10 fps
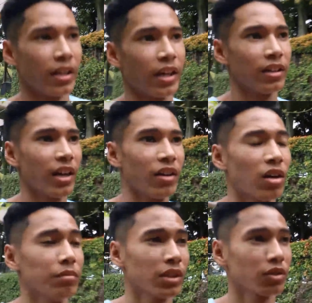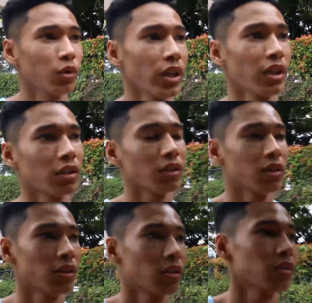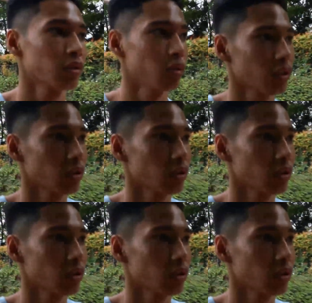and right now I'm just going to the